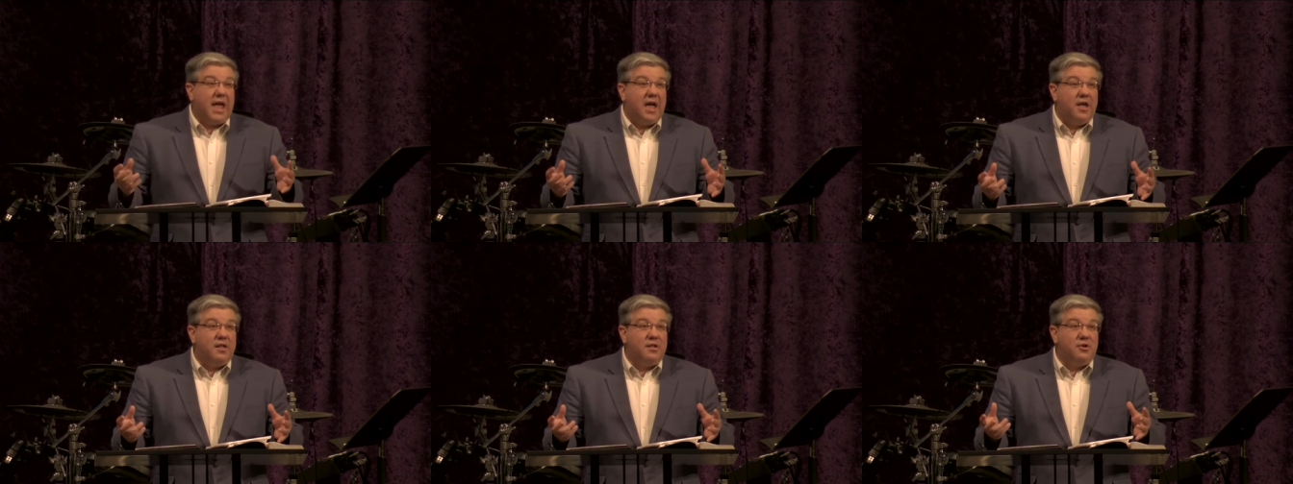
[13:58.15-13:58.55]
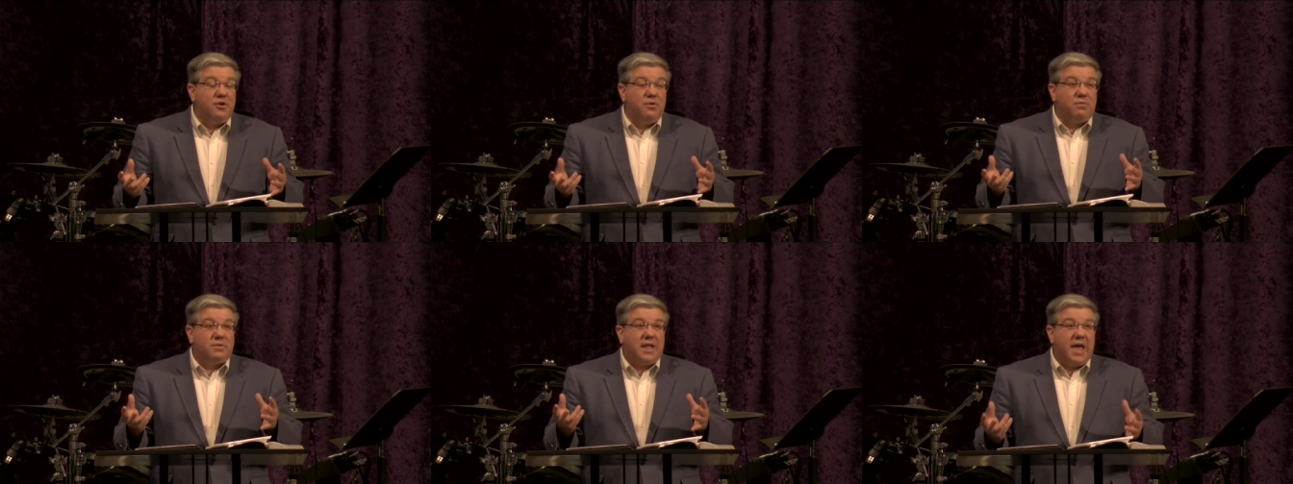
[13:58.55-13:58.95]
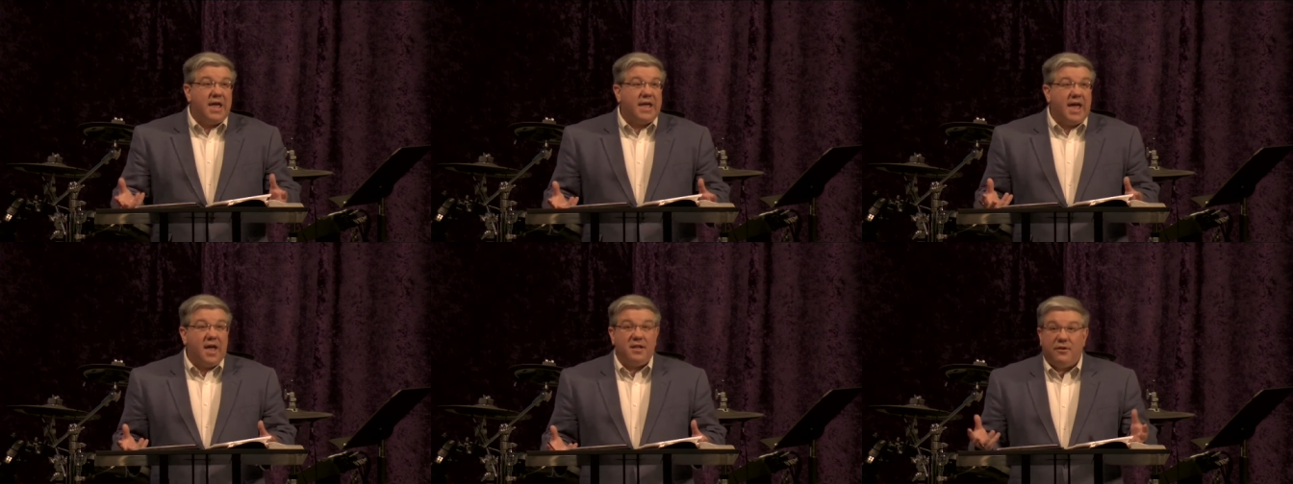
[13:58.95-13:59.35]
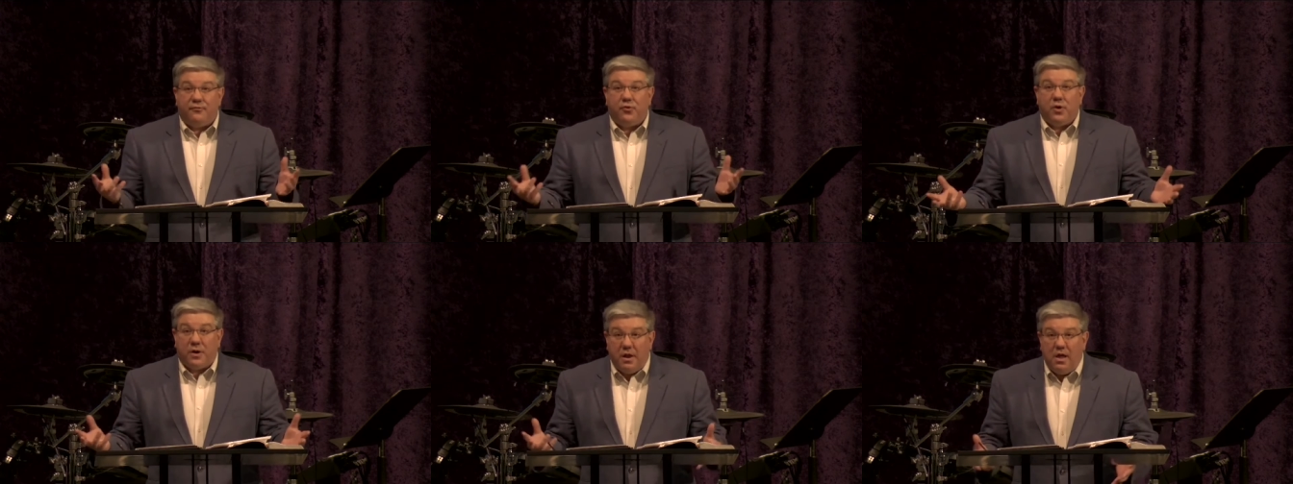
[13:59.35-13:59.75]
and you take out a
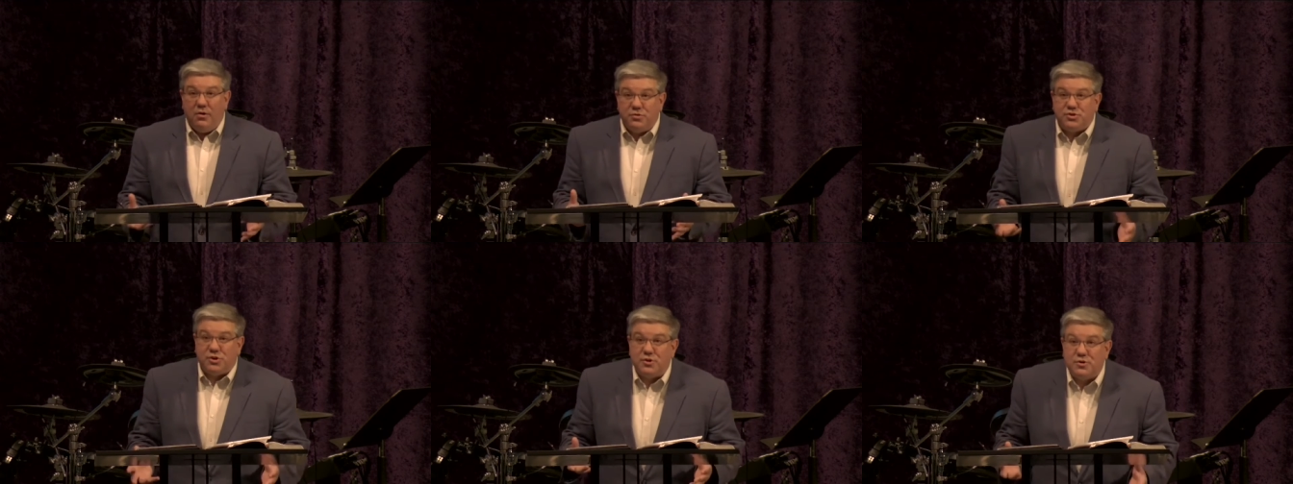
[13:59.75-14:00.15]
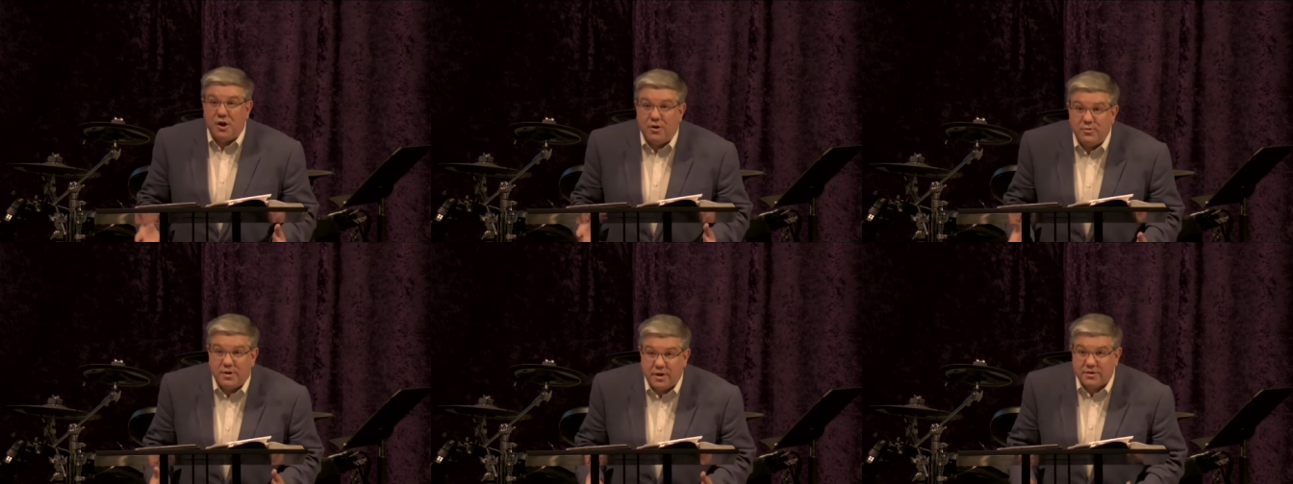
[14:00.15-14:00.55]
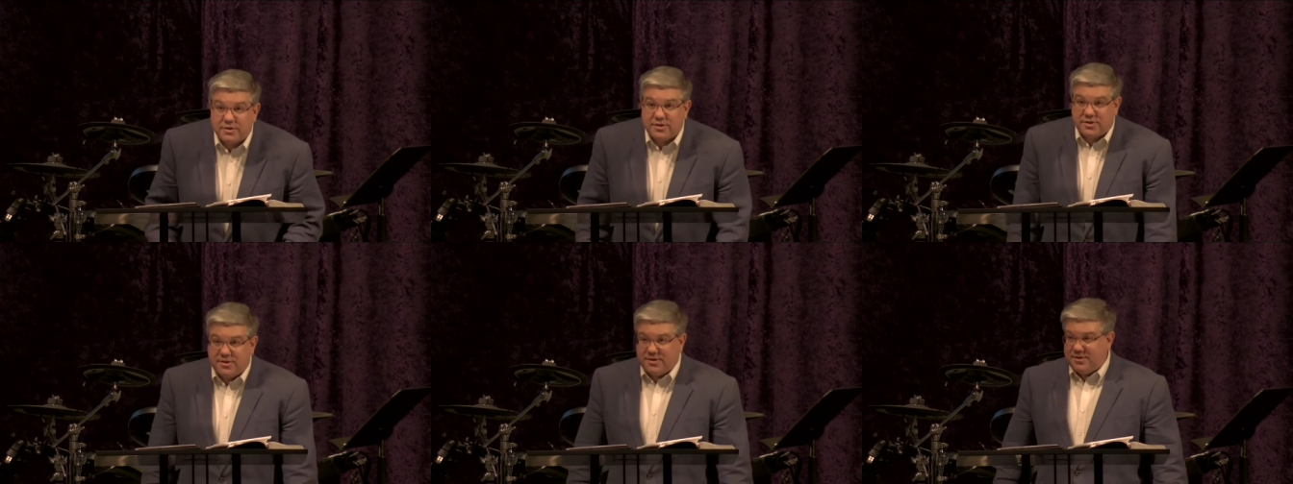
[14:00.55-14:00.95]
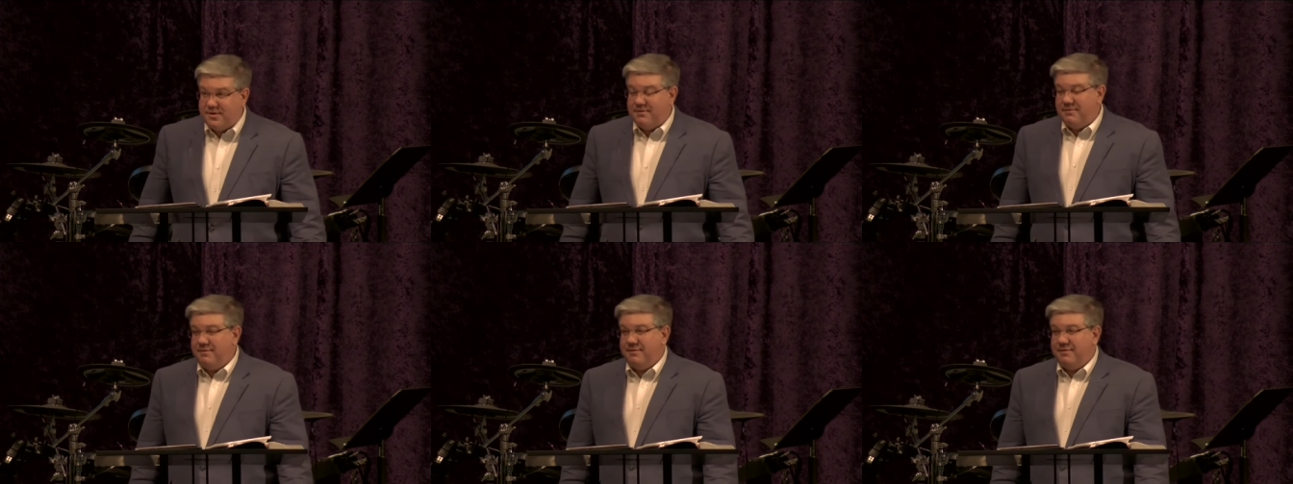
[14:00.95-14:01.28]
foreclosure notice.